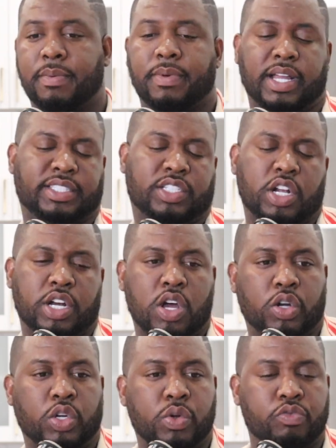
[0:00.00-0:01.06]
I started
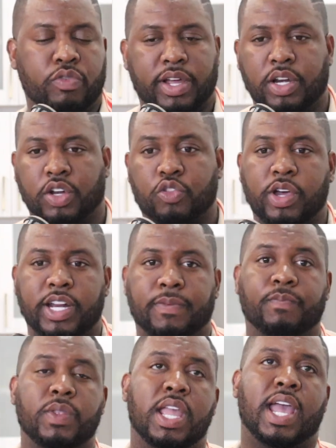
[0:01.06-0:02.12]
out doing regular
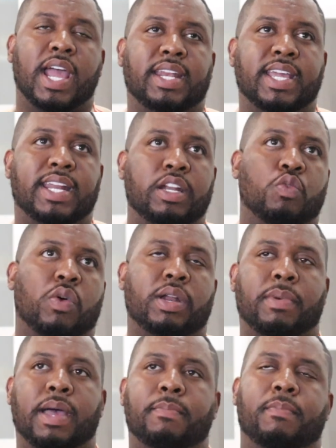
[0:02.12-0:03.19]
credit, and then in one
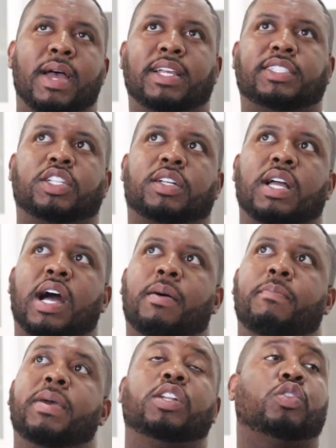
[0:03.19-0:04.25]
of my master
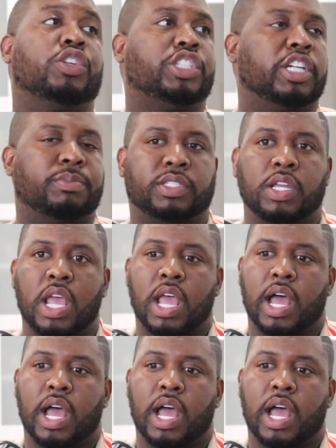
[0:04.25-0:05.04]
mentorships,